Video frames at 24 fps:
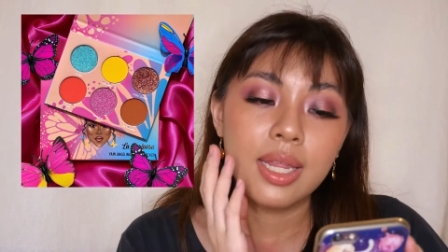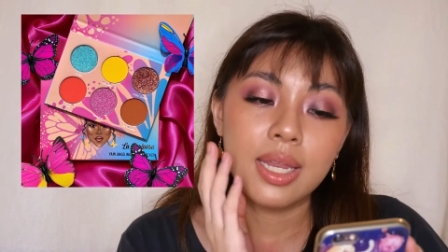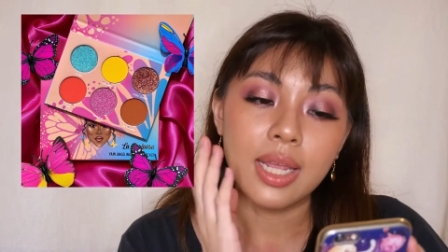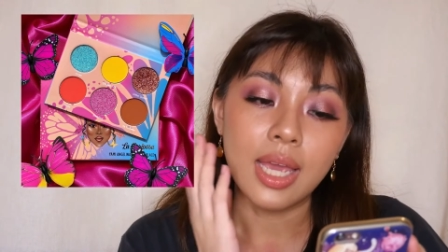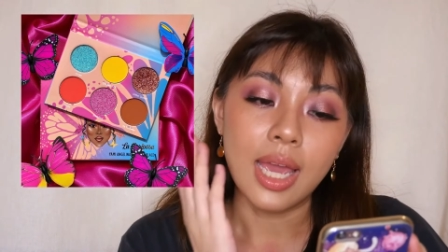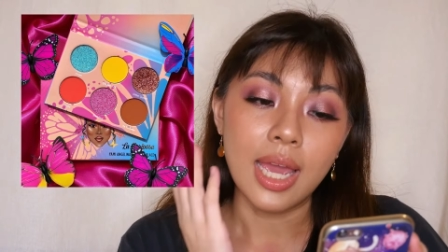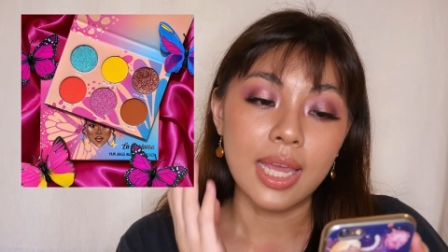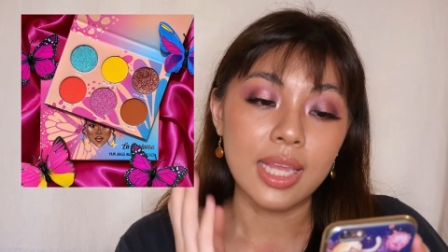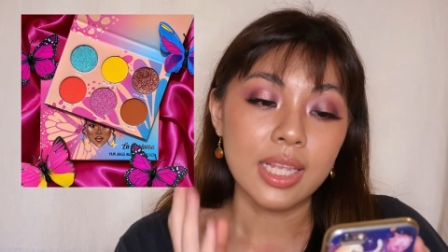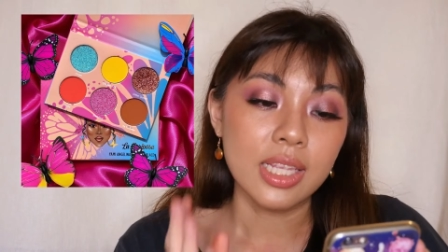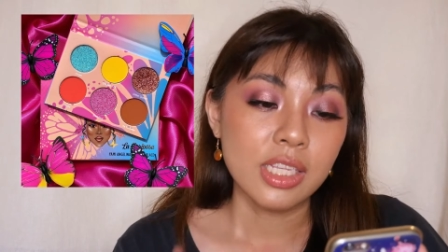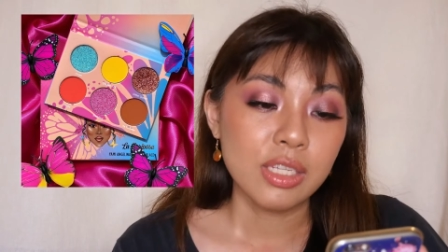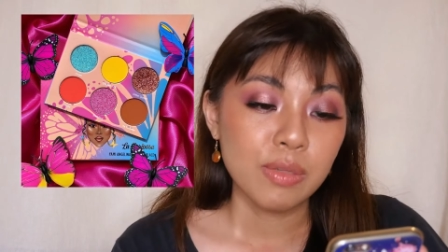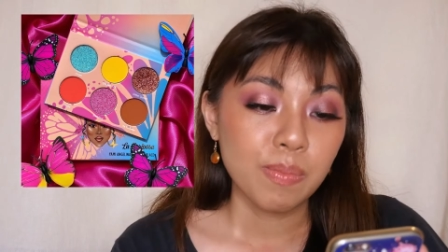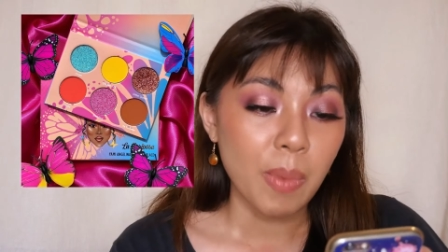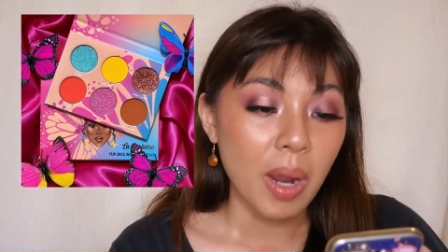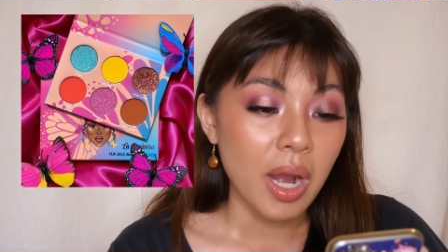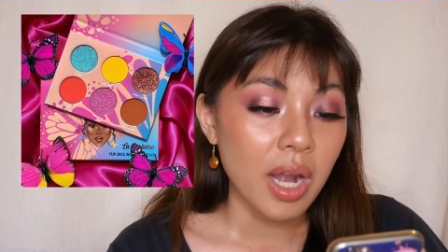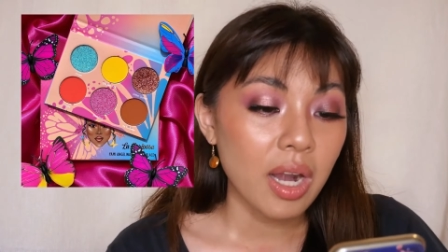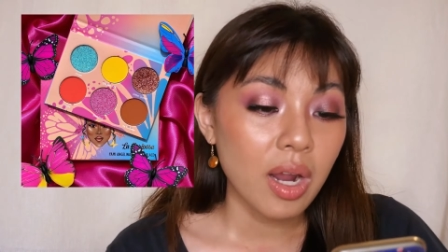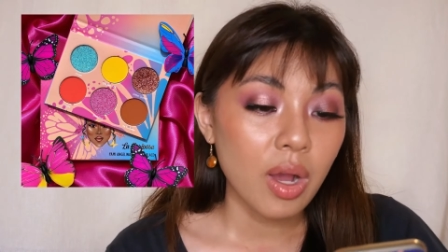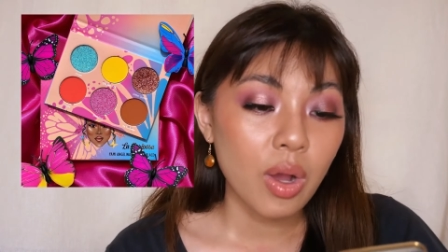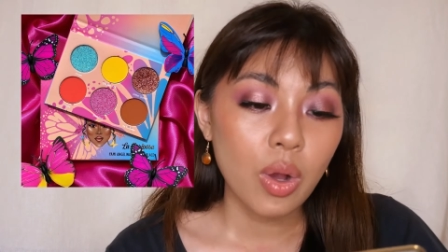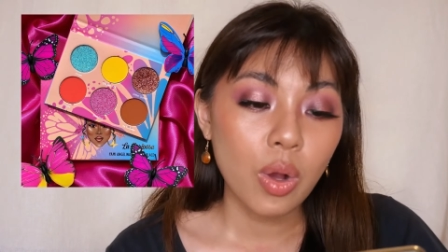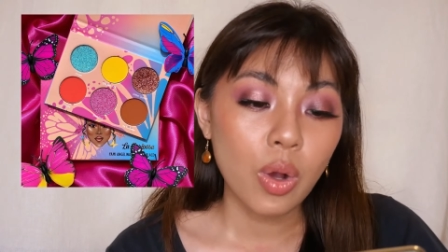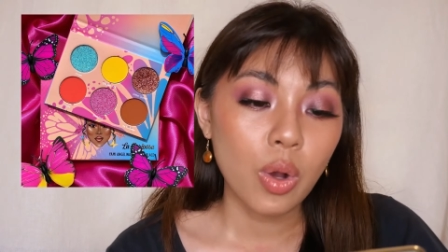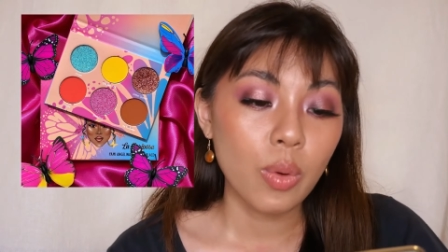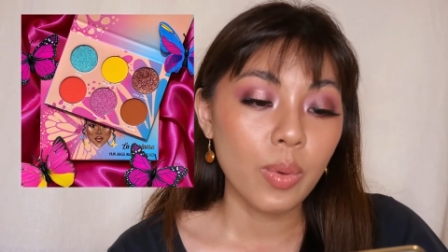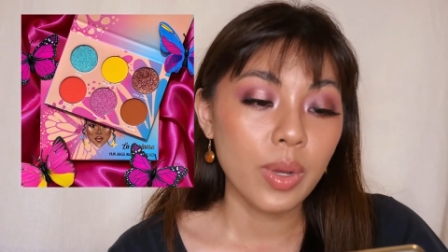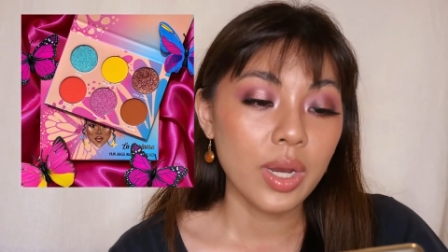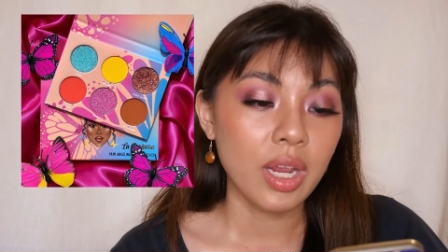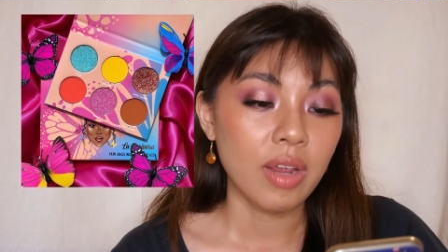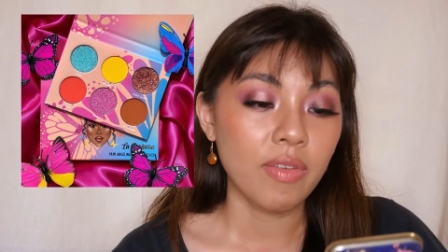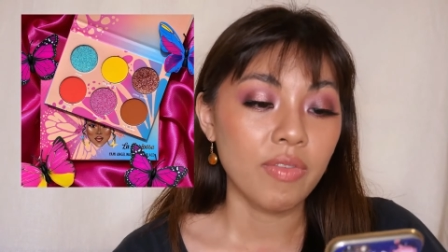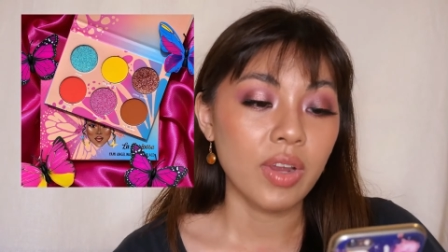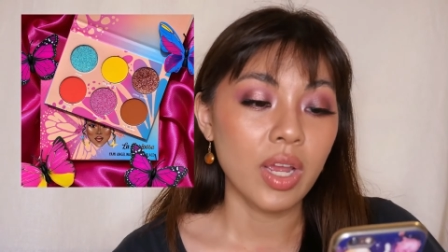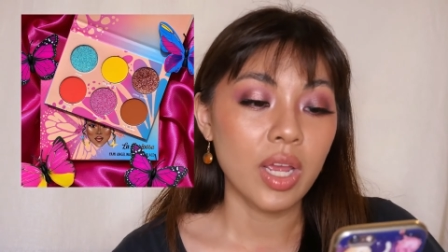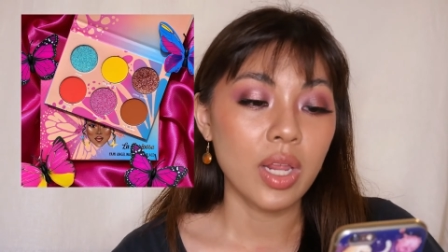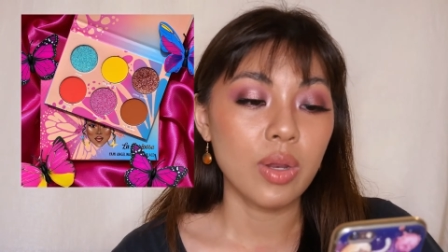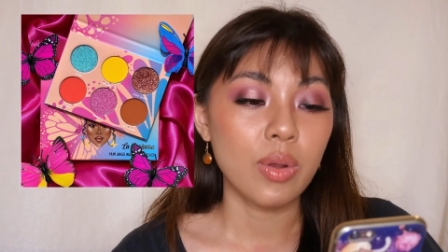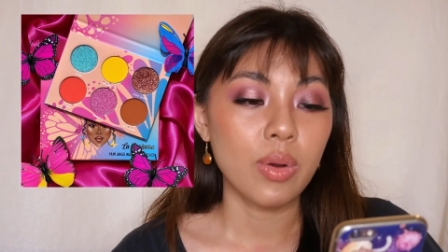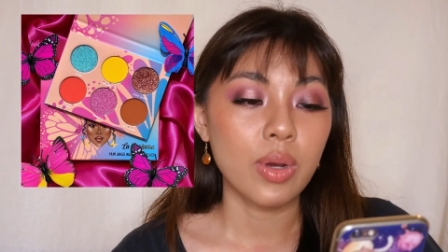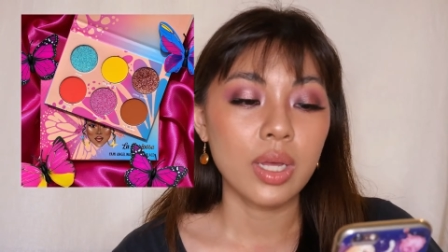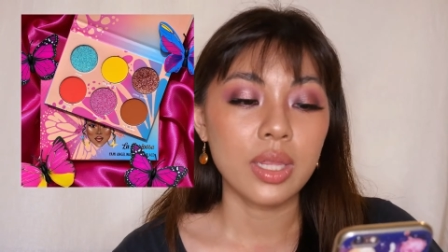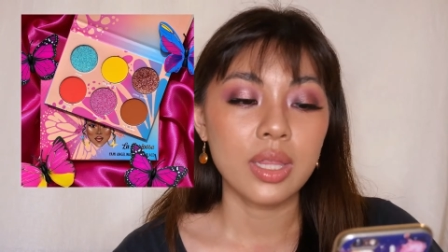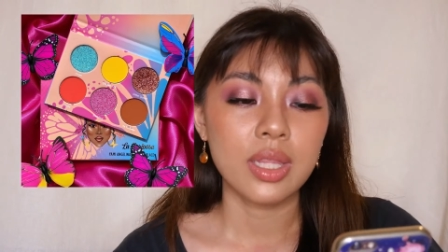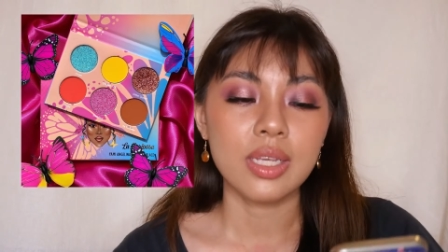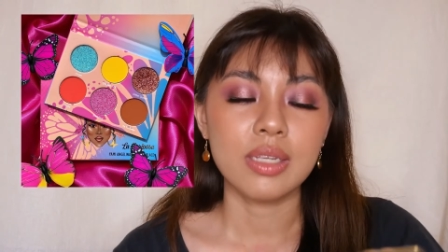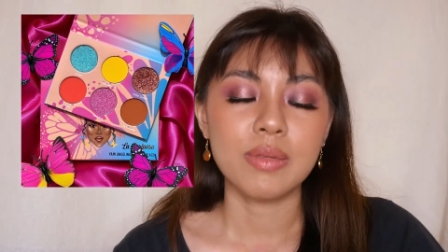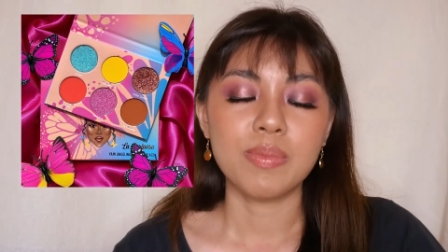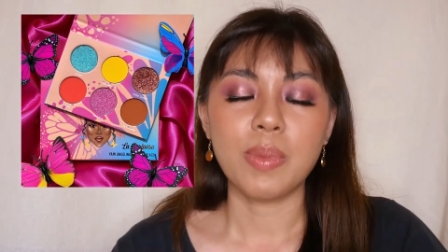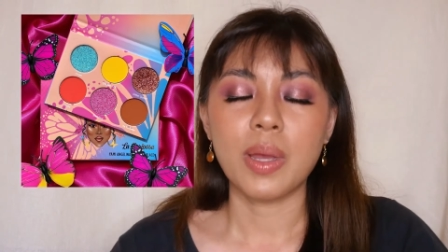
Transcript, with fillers: Na-inspire ako whenever I look at this.